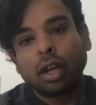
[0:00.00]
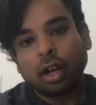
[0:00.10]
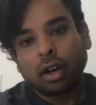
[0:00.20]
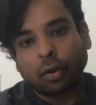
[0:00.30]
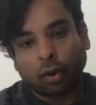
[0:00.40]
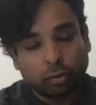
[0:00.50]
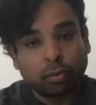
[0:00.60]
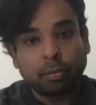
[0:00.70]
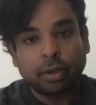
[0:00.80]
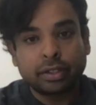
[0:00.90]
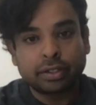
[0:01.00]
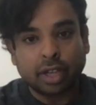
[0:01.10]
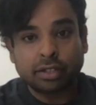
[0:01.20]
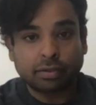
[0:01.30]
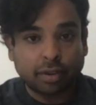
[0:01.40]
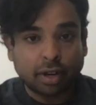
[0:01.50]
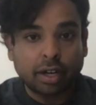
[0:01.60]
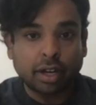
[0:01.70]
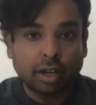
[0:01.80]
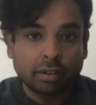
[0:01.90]
uh, automobiles as of right
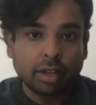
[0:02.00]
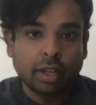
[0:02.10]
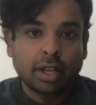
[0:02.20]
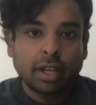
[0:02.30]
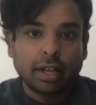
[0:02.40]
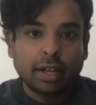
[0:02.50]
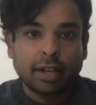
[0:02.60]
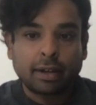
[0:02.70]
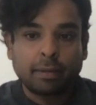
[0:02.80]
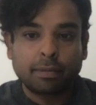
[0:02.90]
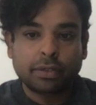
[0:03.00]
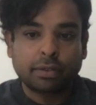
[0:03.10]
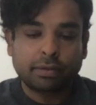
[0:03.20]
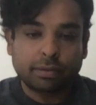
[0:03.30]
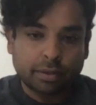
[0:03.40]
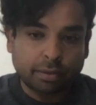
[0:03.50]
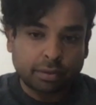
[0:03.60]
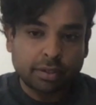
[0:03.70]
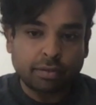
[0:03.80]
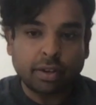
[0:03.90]
now. Um, so so
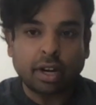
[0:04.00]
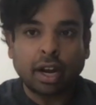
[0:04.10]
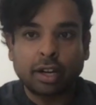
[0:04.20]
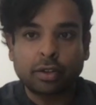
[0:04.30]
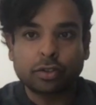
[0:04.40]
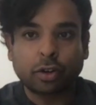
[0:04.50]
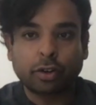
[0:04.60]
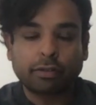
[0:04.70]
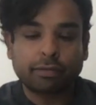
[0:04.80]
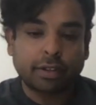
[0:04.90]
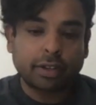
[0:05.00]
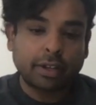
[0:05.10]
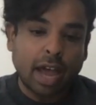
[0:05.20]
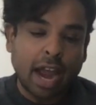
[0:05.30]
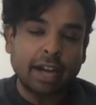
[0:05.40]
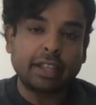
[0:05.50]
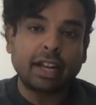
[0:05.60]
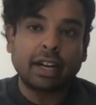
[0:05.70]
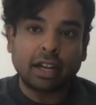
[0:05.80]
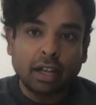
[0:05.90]
we're, we're trying to sort of uh, add
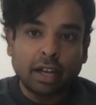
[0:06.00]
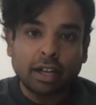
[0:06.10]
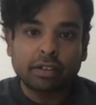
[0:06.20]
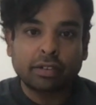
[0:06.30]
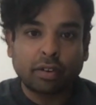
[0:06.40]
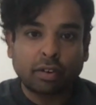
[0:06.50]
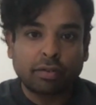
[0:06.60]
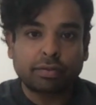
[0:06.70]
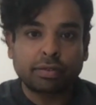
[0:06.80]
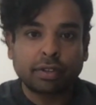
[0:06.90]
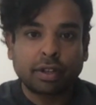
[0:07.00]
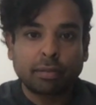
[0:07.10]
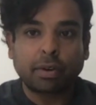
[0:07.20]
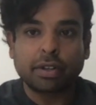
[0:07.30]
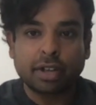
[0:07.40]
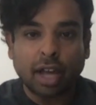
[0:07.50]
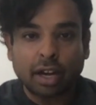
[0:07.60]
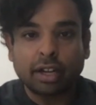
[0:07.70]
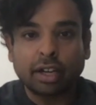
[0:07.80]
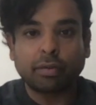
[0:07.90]
that layer of
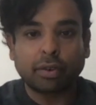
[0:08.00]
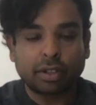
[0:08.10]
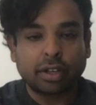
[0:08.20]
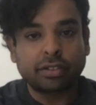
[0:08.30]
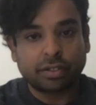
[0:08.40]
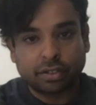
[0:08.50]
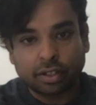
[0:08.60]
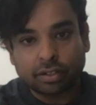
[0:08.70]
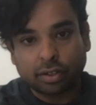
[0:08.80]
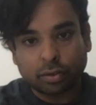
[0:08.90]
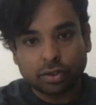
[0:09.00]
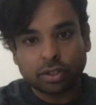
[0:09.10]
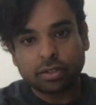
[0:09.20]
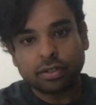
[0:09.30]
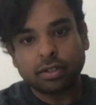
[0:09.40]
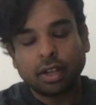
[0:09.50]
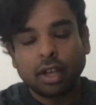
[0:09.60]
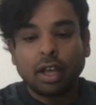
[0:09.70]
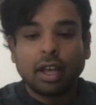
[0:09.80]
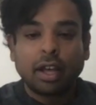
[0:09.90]
personality for their existing solutions.
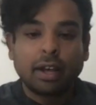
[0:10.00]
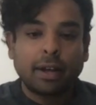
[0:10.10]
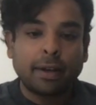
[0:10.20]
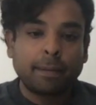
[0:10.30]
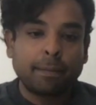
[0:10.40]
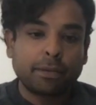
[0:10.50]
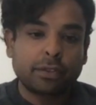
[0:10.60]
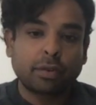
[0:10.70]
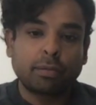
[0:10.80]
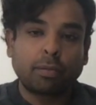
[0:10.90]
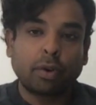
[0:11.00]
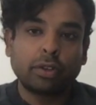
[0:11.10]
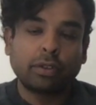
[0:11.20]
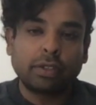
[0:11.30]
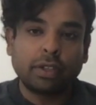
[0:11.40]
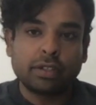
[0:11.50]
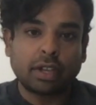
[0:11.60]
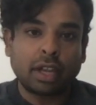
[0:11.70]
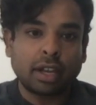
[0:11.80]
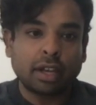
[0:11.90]
Um, so both of these
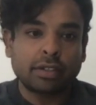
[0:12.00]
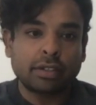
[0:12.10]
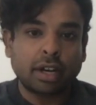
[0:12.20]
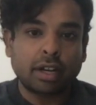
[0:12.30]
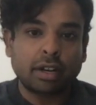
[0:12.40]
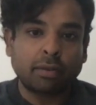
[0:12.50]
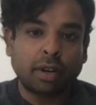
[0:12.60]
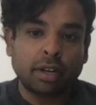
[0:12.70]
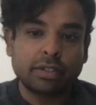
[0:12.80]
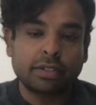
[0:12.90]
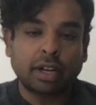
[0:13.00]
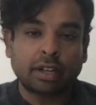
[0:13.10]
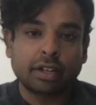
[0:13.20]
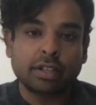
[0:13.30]
areas, right? One is sector